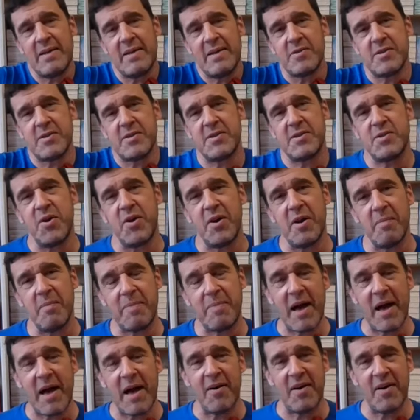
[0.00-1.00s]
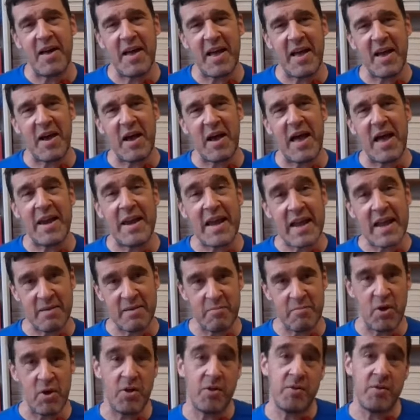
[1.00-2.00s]
There's a story about an
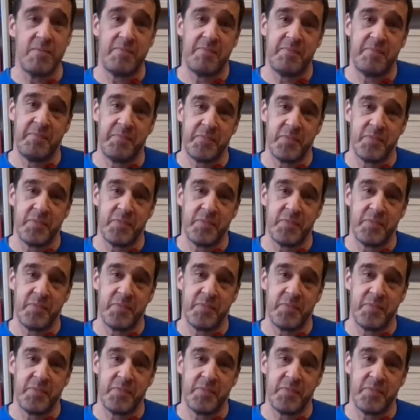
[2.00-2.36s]
animal,